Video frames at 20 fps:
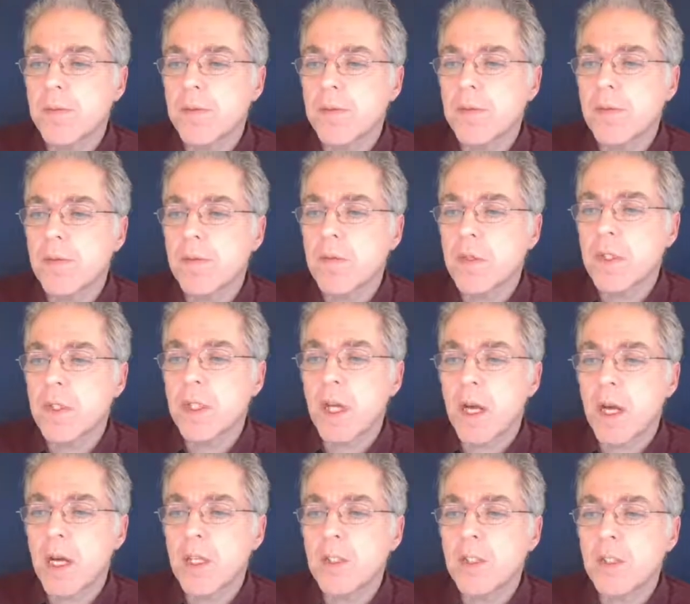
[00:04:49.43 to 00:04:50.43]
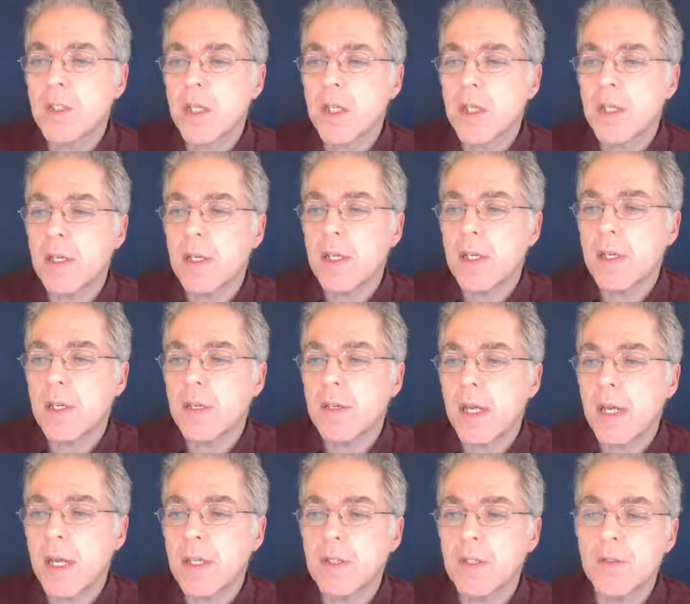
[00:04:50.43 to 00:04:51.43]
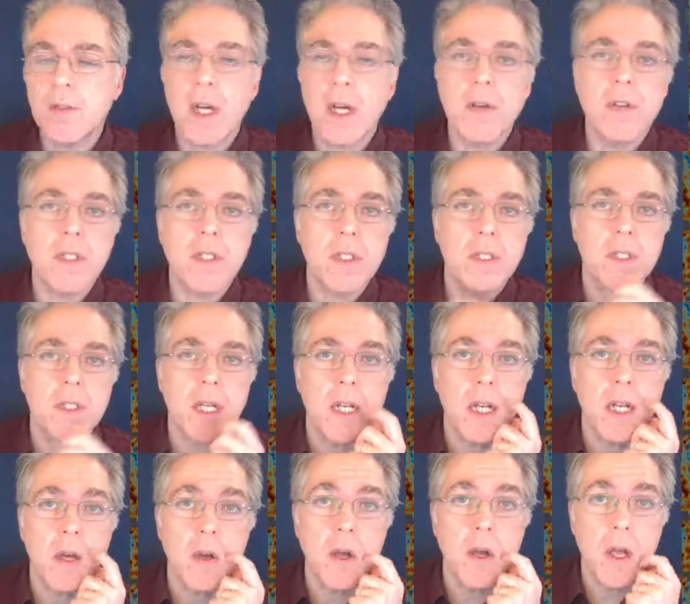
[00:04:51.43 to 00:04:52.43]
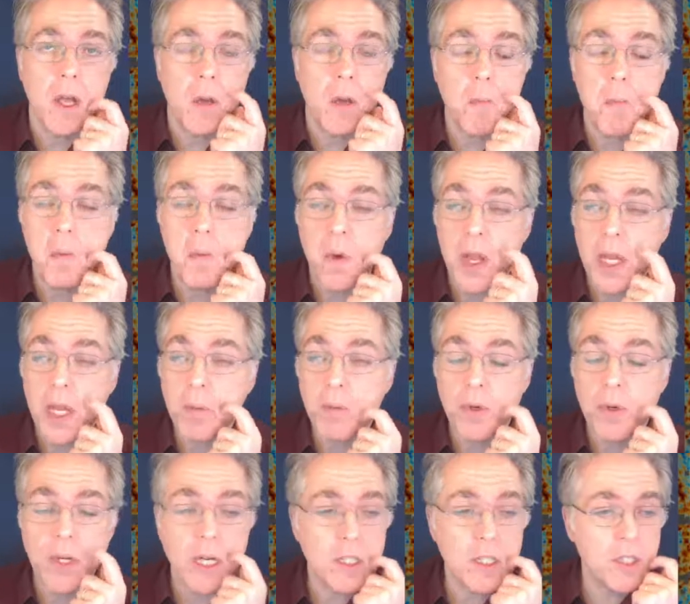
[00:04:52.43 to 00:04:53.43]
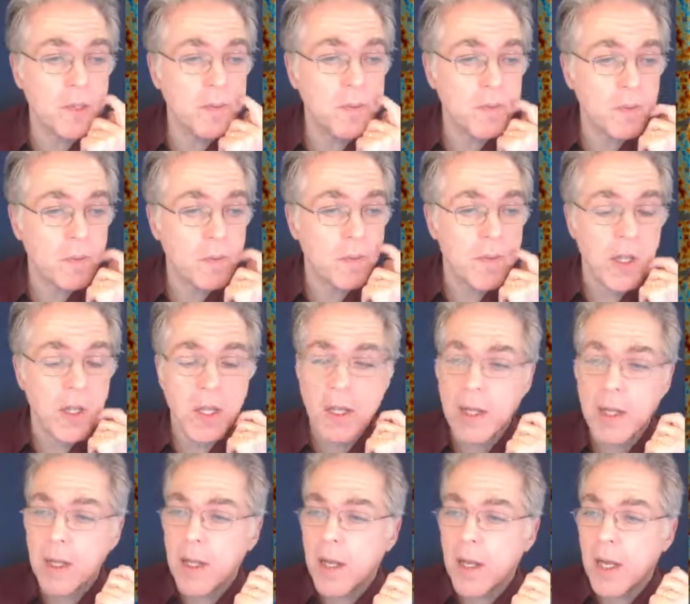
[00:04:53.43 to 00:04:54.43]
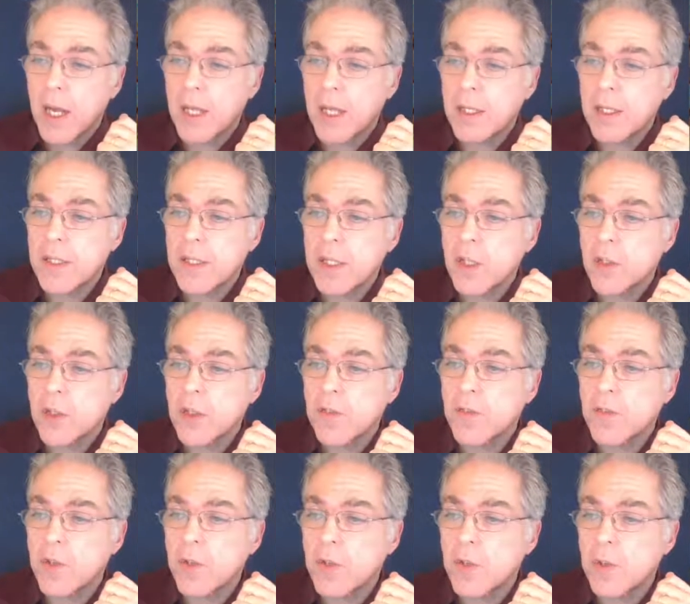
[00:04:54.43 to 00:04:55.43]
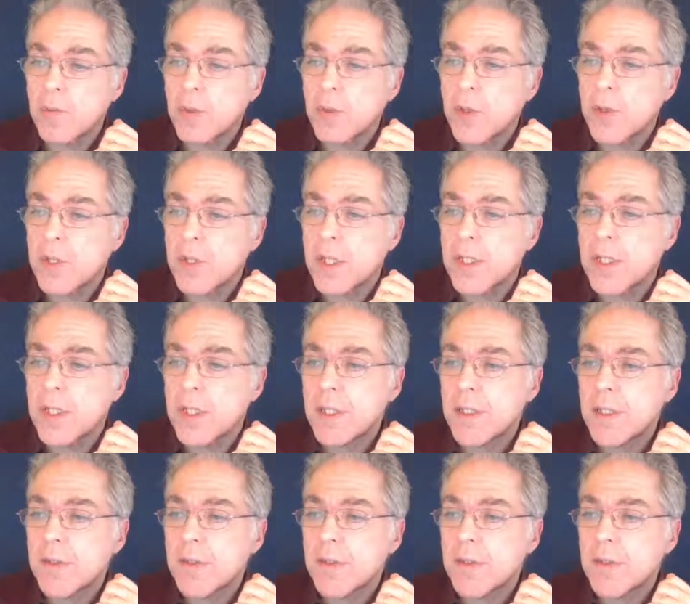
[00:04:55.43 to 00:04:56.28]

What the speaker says: stars and driving the stellar heat production. And these are usually fusion processes.